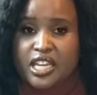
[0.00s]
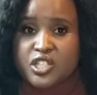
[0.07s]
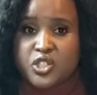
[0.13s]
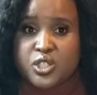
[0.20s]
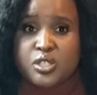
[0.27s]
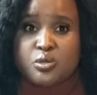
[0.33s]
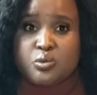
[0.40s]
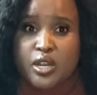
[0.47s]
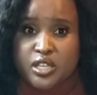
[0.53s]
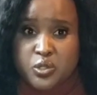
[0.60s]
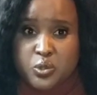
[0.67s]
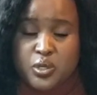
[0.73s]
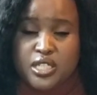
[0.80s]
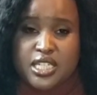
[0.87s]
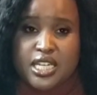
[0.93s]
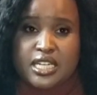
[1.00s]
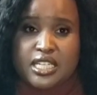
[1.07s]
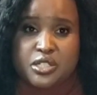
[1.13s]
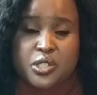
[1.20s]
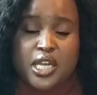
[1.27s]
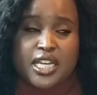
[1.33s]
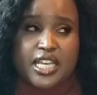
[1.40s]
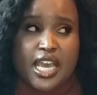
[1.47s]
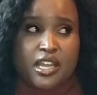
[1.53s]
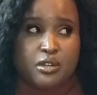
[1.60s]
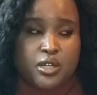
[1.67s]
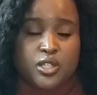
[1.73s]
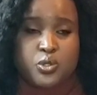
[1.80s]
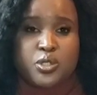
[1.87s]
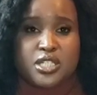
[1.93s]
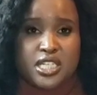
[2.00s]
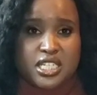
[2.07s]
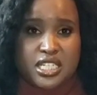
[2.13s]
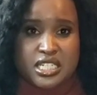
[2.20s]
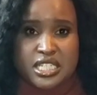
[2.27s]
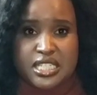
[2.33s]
I had just graduated. Literally, I graduated in